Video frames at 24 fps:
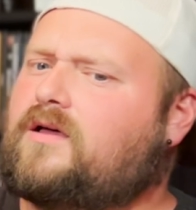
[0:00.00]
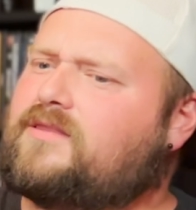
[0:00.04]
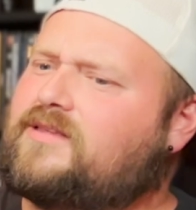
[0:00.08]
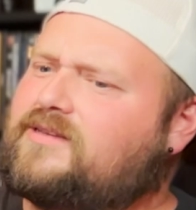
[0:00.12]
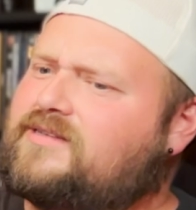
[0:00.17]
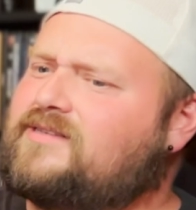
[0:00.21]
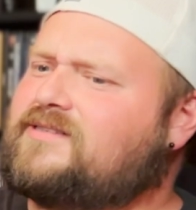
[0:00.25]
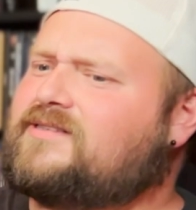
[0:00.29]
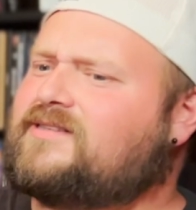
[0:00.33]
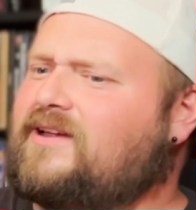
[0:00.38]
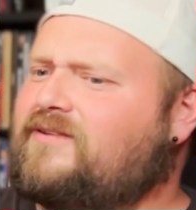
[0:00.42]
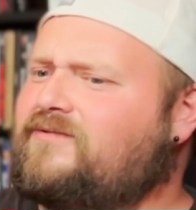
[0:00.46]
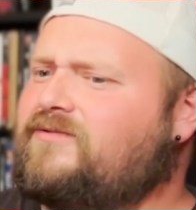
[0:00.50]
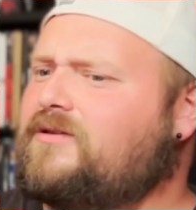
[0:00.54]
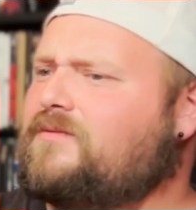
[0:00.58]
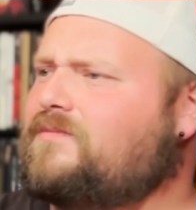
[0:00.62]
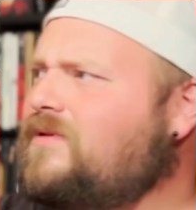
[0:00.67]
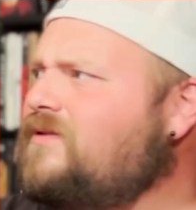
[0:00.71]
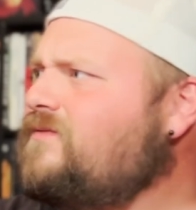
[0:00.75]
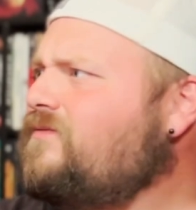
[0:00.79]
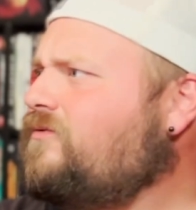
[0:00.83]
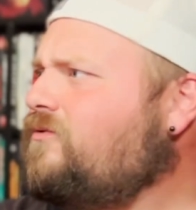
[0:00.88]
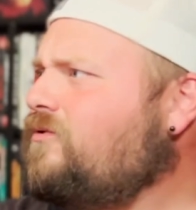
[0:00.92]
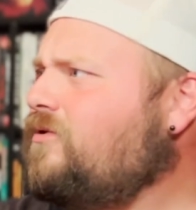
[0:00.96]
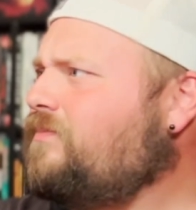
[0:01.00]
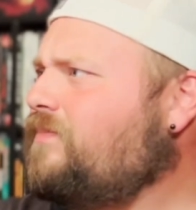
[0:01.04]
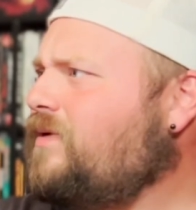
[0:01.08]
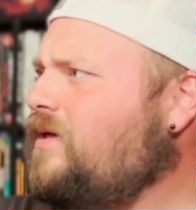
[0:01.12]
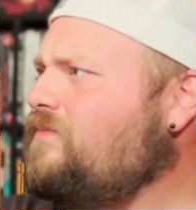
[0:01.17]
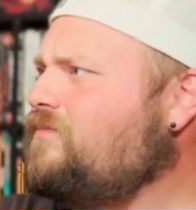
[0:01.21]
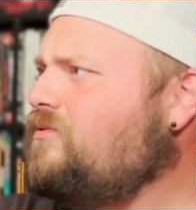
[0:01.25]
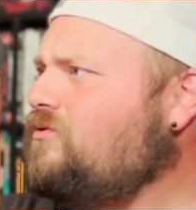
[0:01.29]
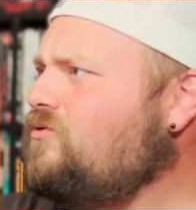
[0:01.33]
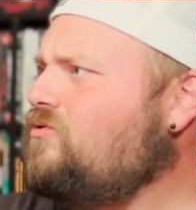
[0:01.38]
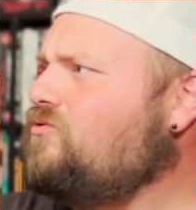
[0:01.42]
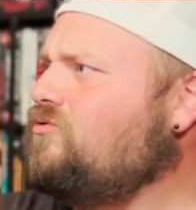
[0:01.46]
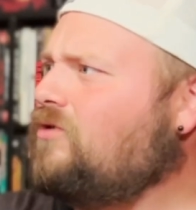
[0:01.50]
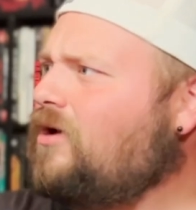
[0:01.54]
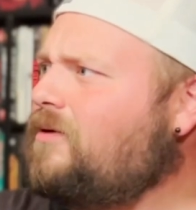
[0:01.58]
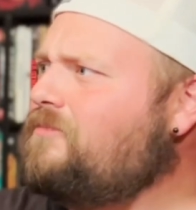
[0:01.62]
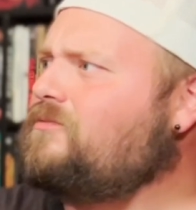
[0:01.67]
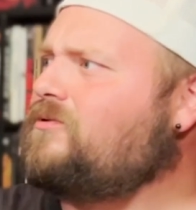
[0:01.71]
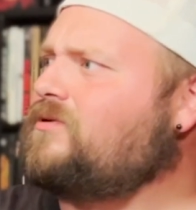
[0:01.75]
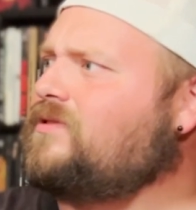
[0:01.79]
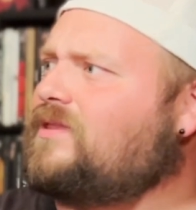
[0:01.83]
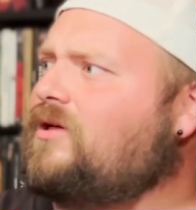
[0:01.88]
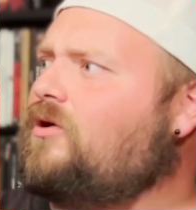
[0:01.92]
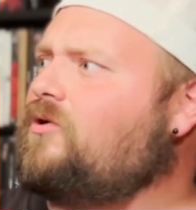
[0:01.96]
This is definitely meant for people who grew
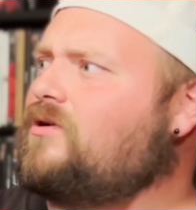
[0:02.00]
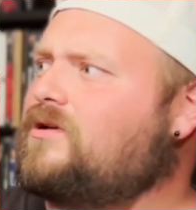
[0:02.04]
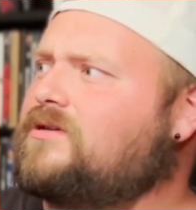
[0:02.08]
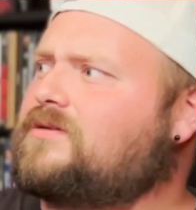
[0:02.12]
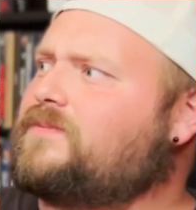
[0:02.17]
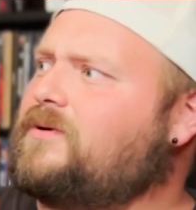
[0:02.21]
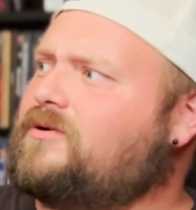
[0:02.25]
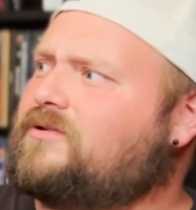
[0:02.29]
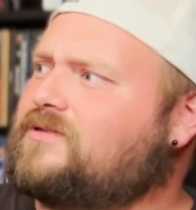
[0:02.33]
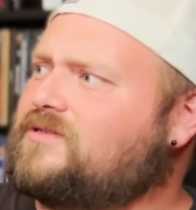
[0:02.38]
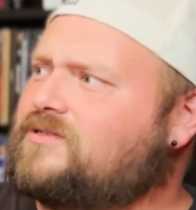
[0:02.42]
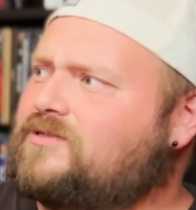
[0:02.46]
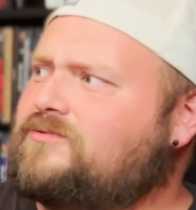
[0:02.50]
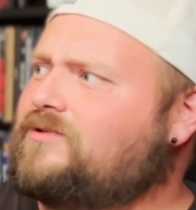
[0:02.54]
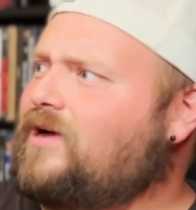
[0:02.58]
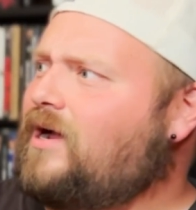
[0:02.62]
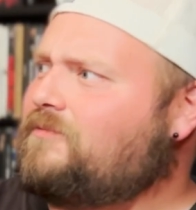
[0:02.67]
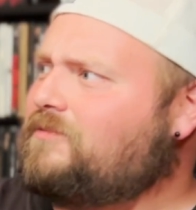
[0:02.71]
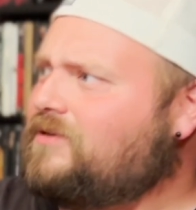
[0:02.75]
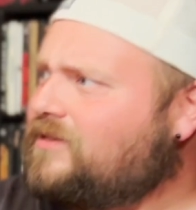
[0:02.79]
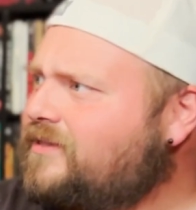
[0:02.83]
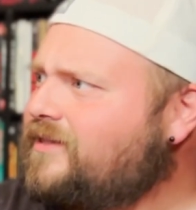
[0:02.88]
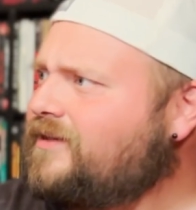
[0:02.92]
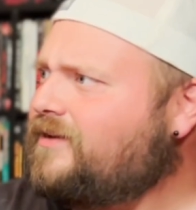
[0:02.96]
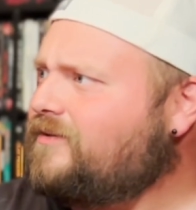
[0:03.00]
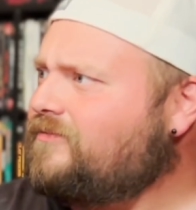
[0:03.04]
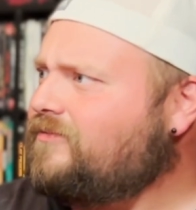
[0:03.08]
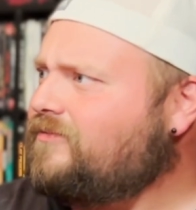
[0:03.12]
up with Hocus Pocus 2, I would think,